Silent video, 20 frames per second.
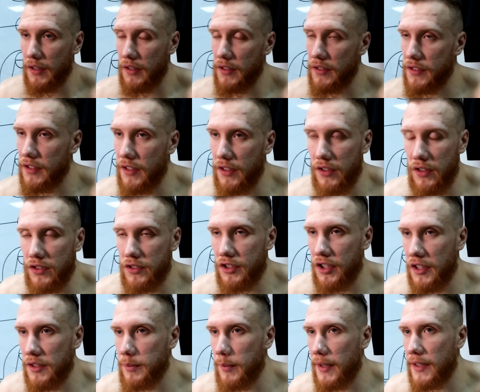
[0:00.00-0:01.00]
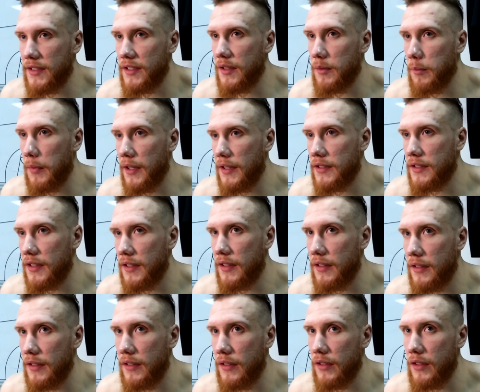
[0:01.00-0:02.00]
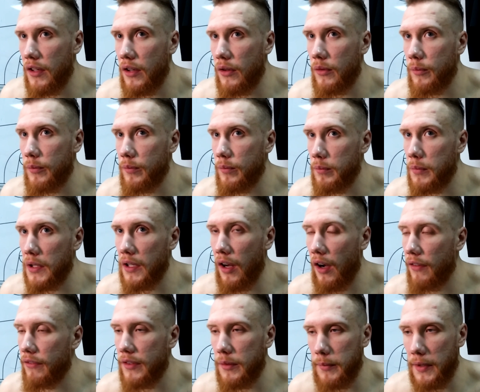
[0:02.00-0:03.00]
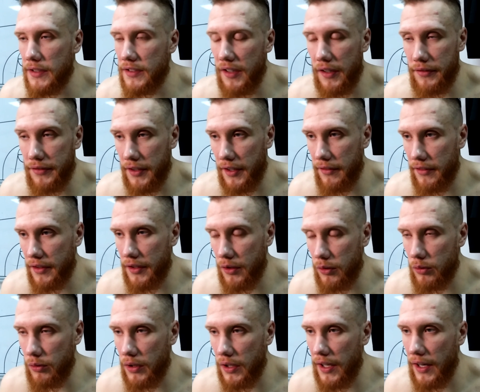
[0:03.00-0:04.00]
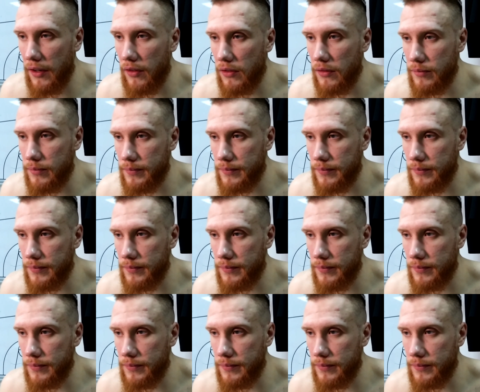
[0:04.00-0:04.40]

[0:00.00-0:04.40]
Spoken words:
continue to trust my teammates and, you know, be confident in myself and everything will work out.